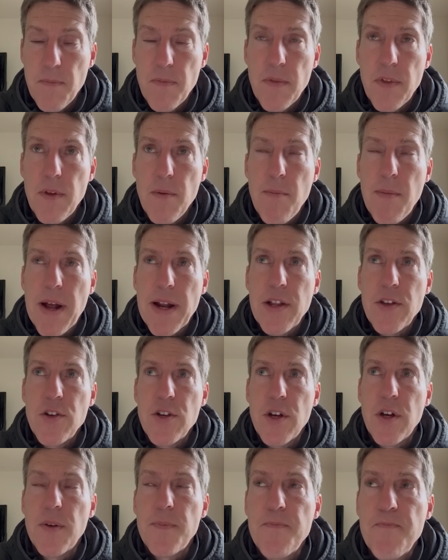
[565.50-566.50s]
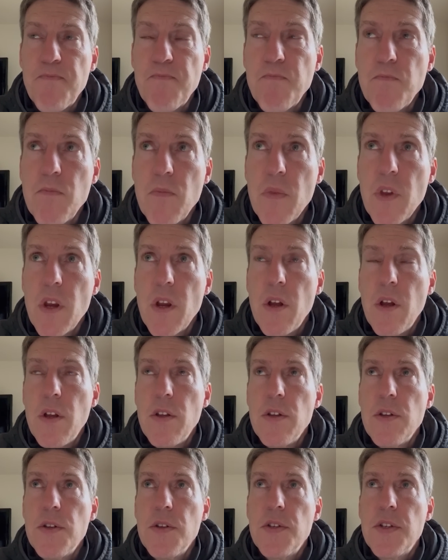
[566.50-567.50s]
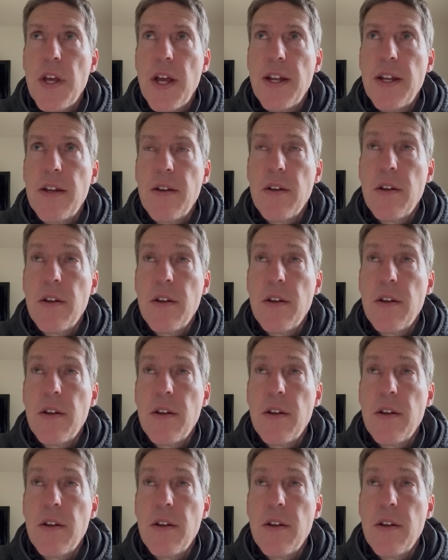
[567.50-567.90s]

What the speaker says: The manager said,